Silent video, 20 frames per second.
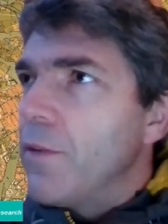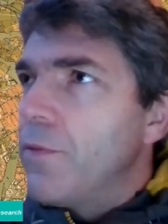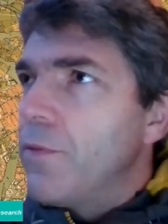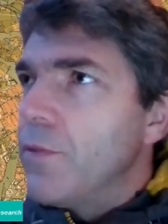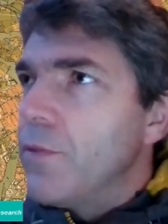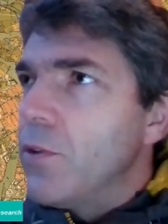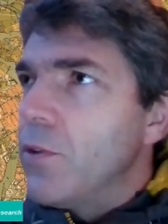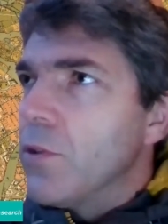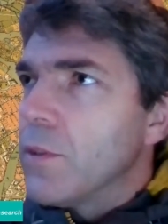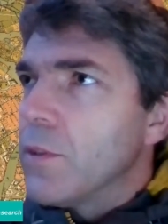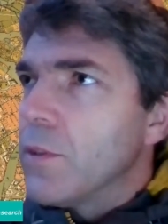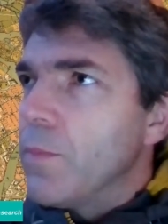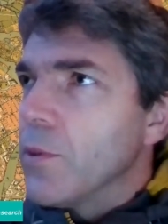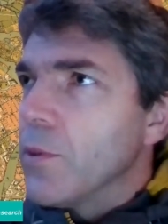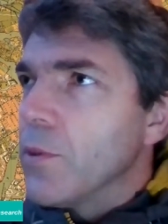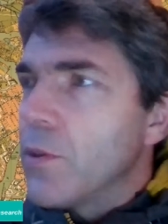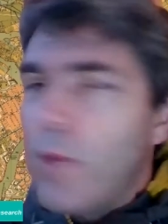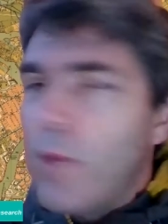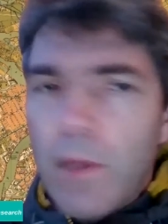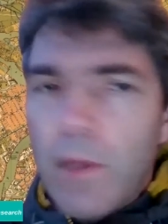euros per
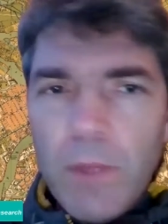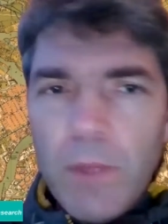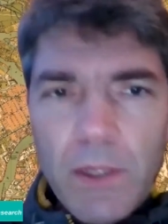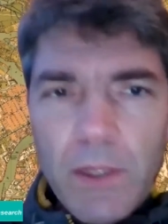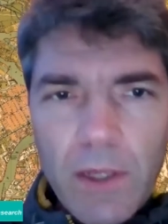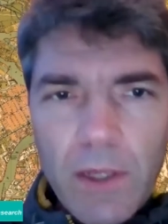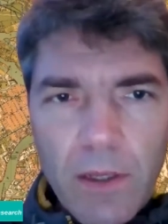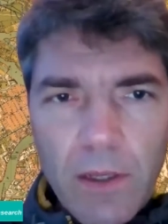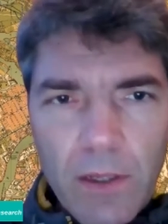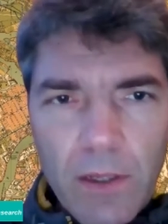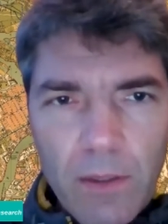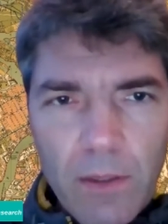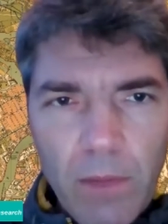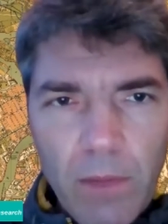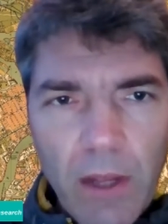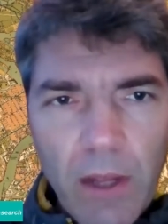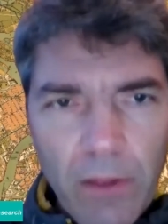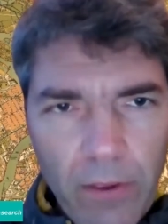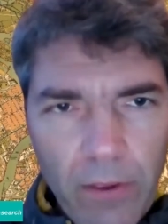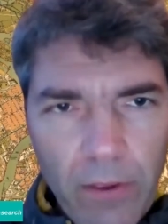square meter in
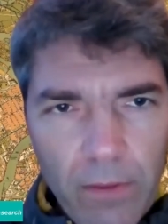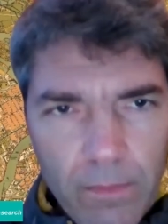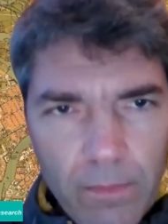month.